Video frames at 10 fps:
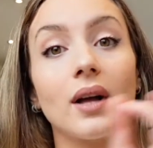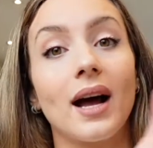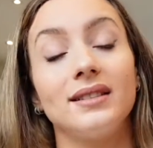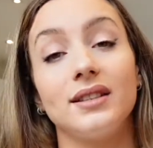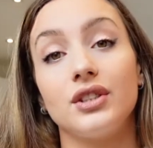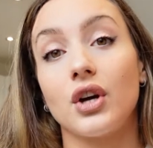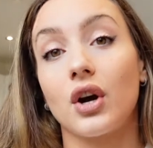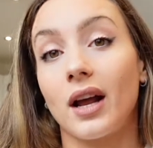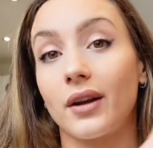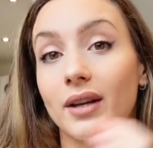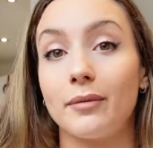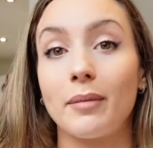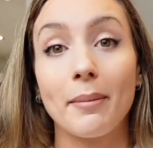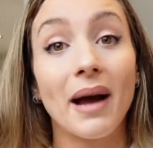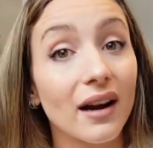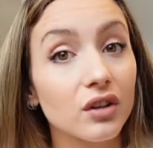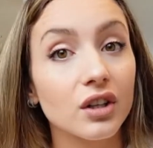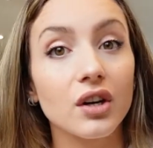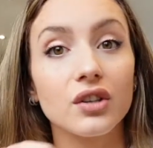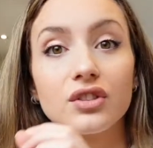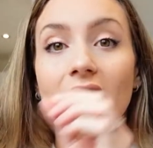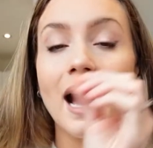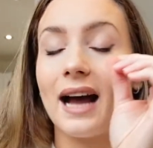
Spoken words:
I did not calculate my macros.